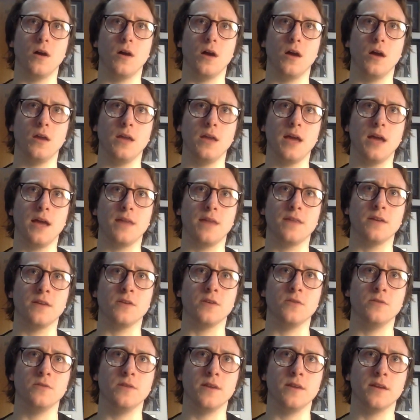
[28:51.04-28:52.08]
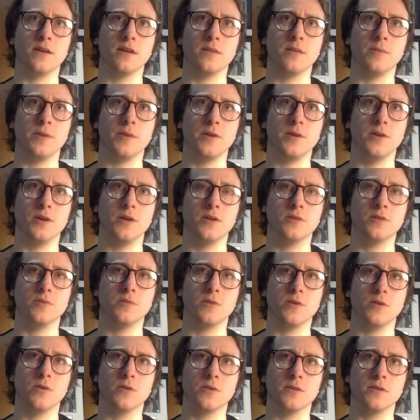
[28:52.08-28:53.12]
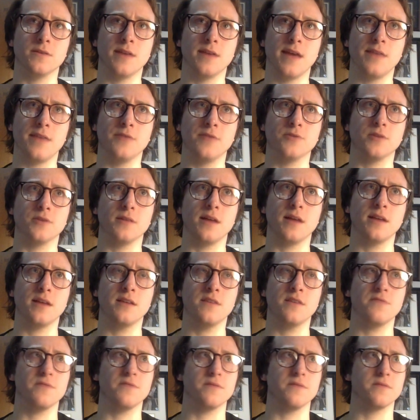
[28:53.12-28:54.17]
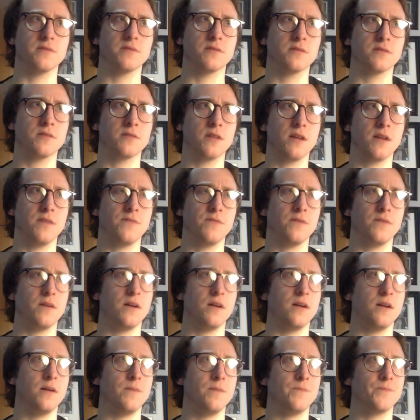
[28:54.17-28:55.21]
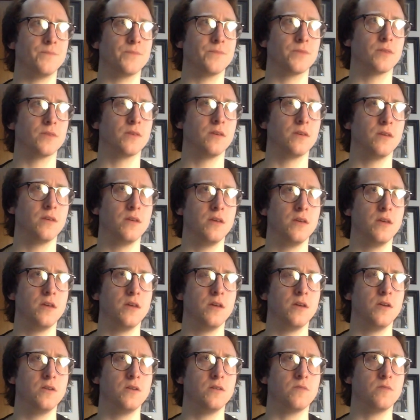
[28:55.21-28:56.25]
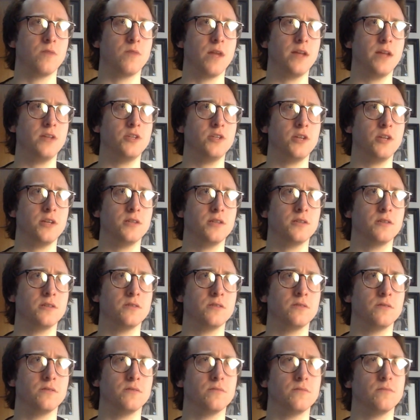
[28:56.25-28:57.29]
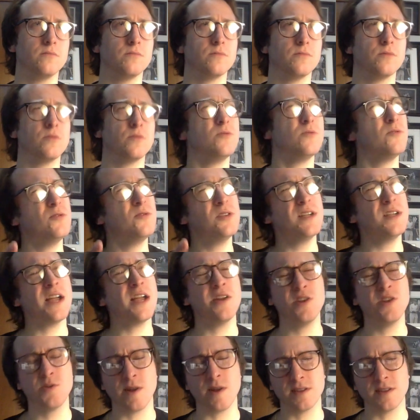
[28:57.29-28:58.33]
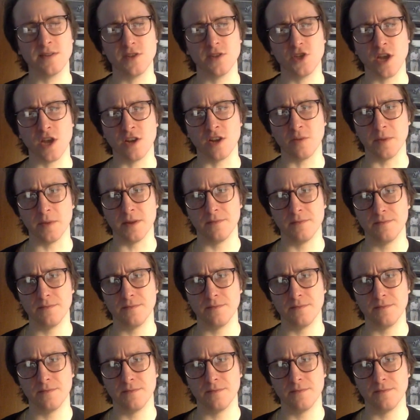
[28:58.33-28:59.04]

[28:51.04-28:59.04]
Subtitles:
yeah, I think a whodunit could be good. So we'll go into that. There's a lot of different stuff. Did Ryan Johnson? Who's the guy who directed The Gentleman?